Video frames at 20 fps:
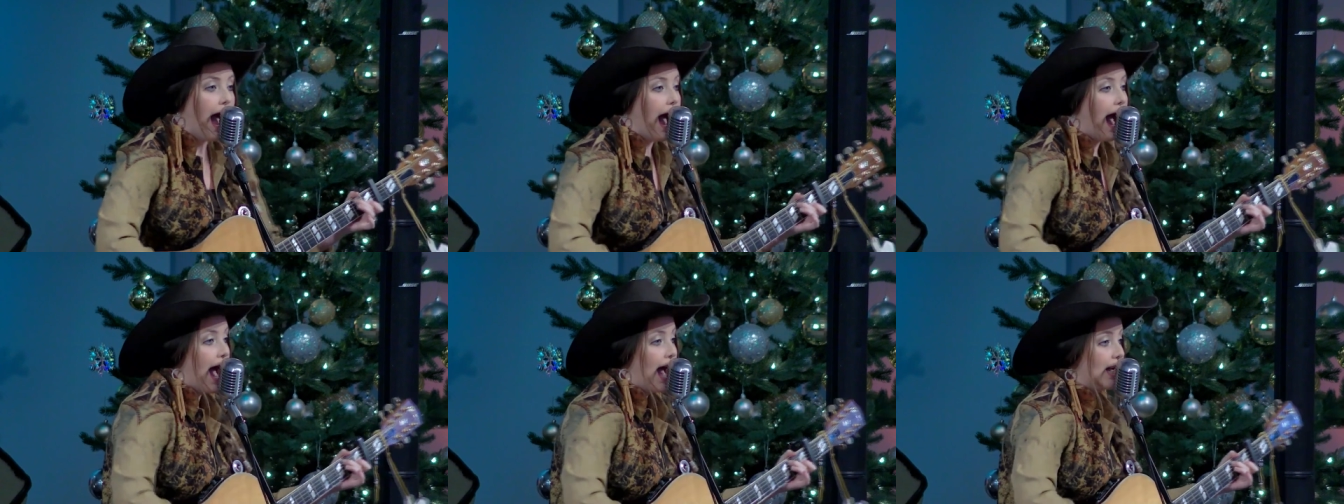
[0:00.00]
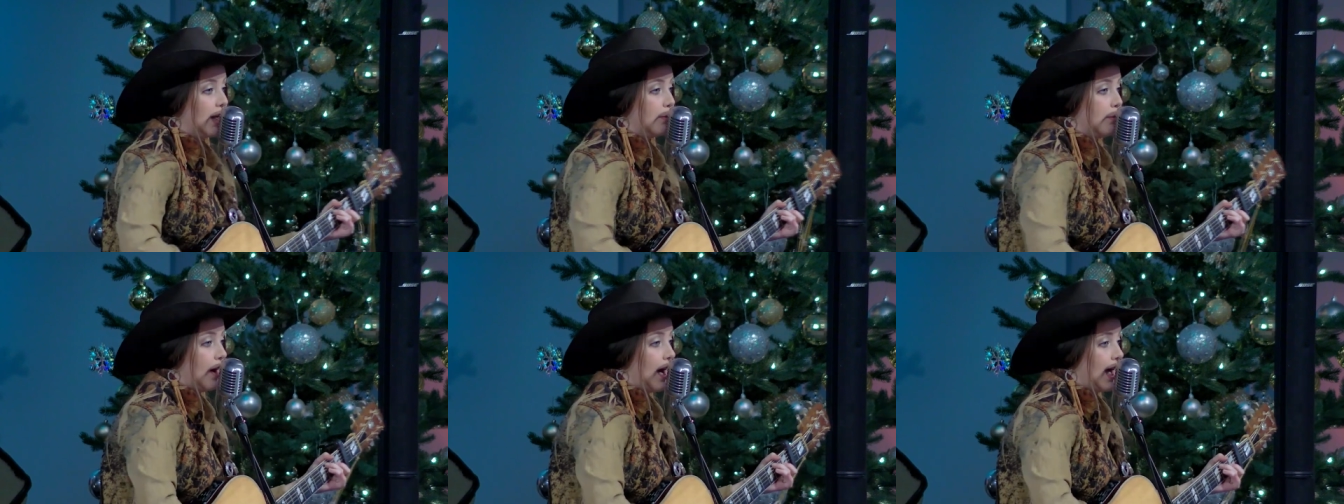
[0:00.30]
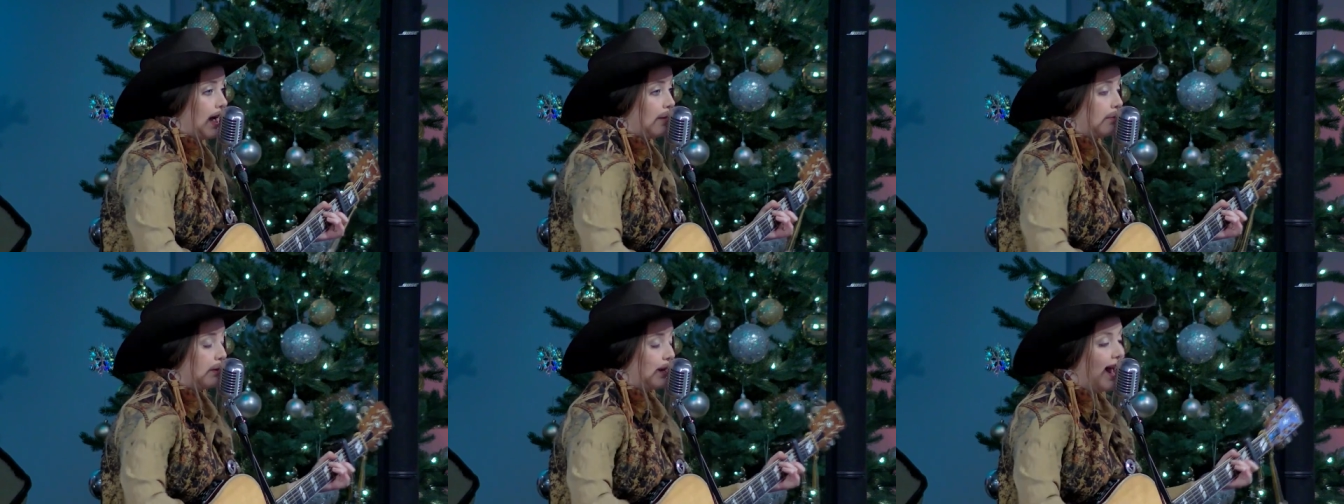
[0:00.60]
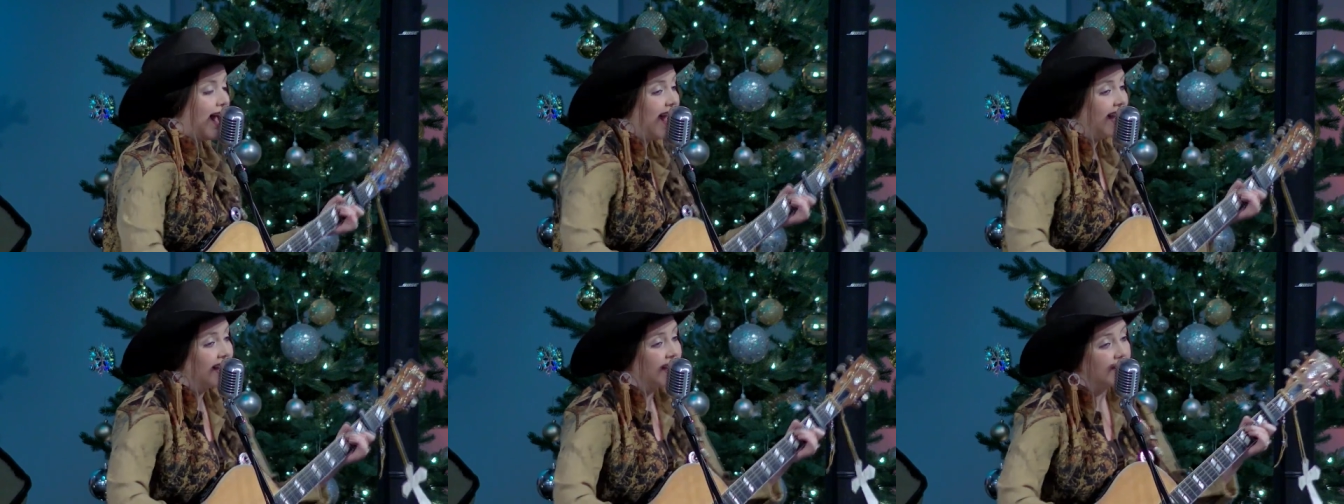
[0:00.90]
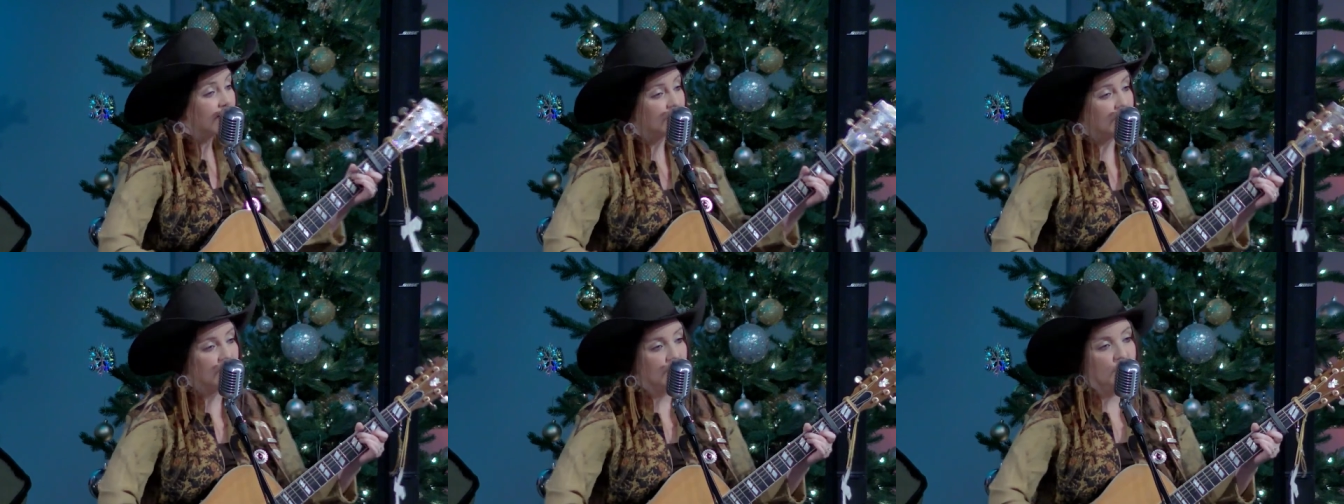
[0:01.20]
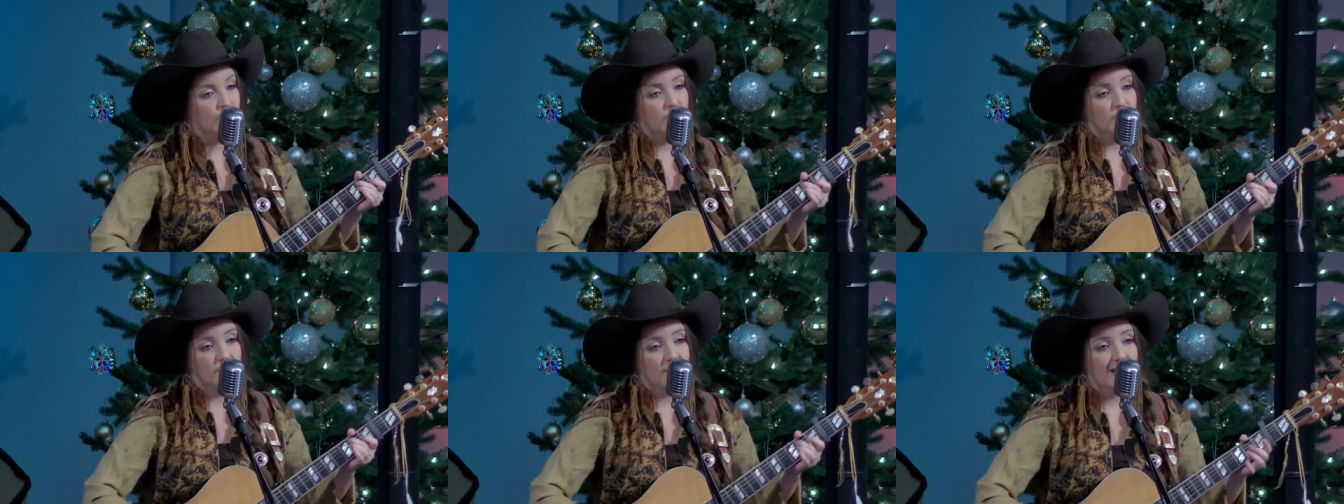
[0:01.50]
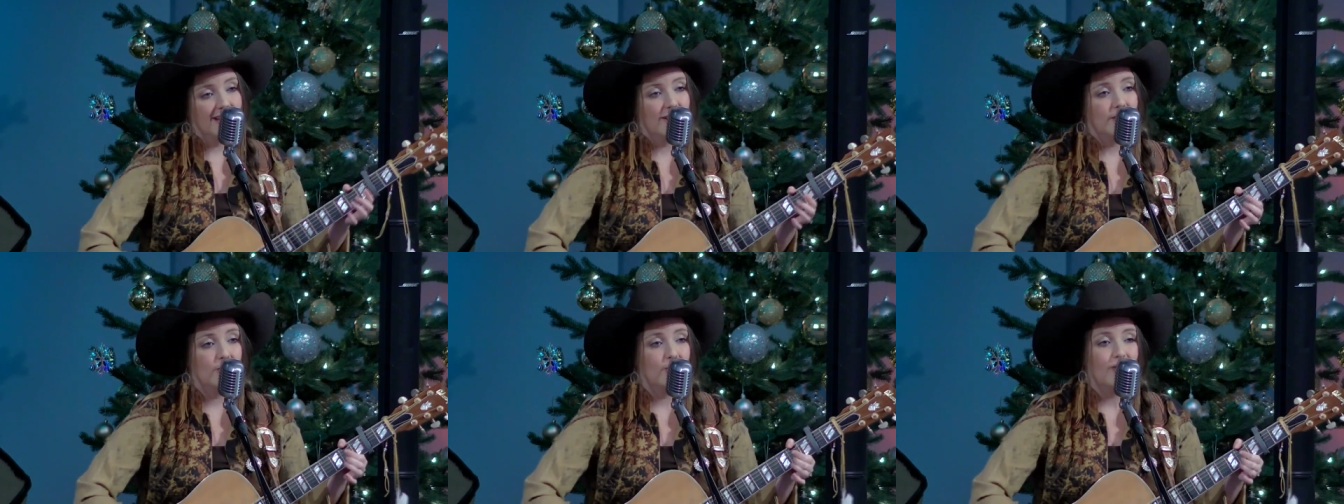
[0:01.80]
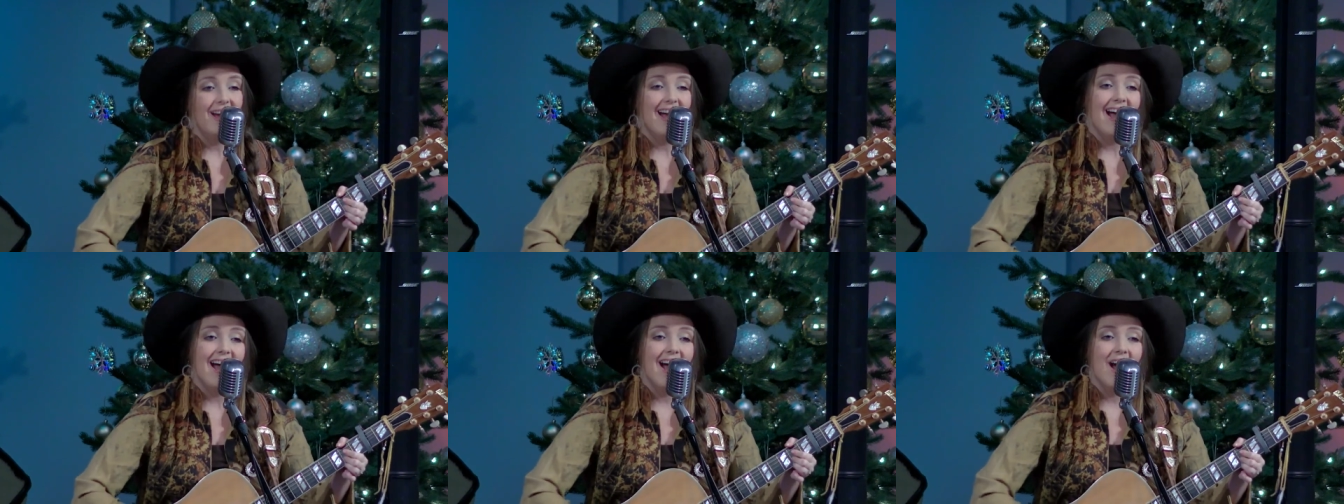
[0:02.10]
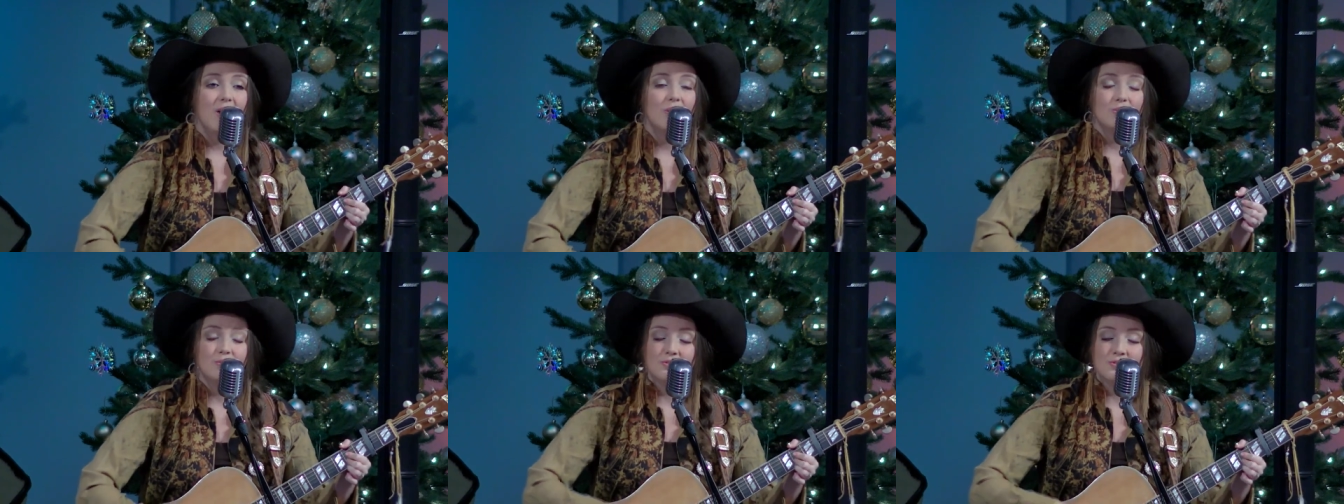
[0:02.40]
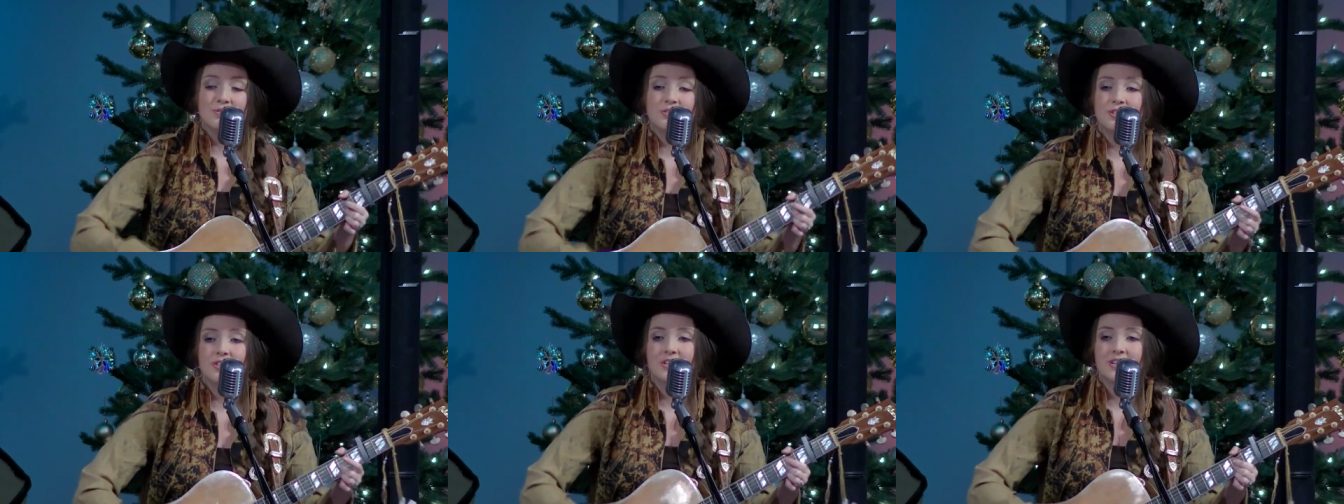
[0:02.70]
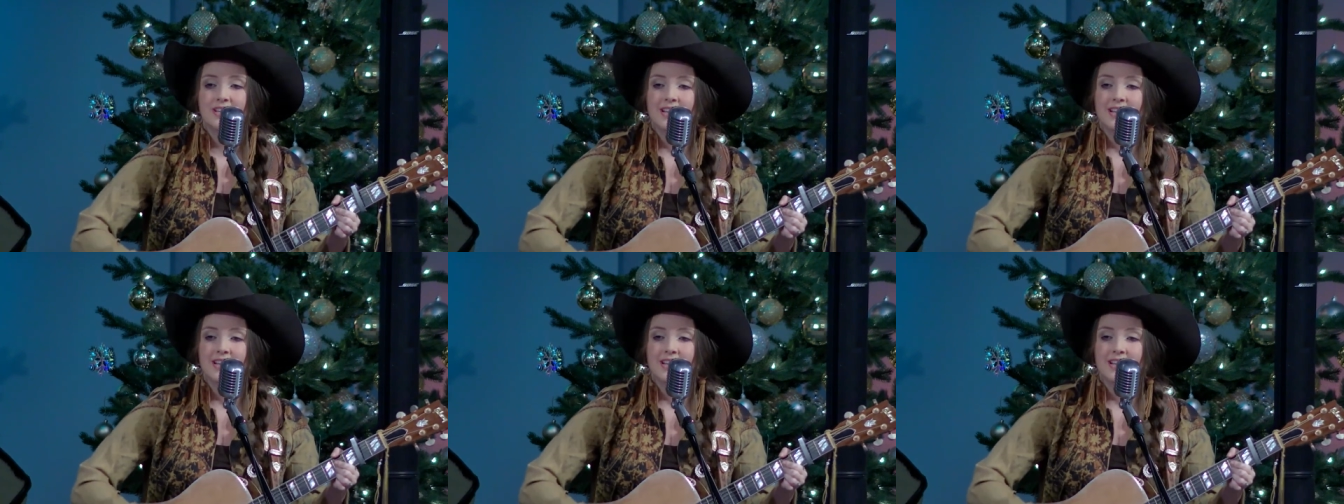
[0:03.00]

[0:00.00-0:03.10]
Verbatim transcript: Had to buy a plane to get around.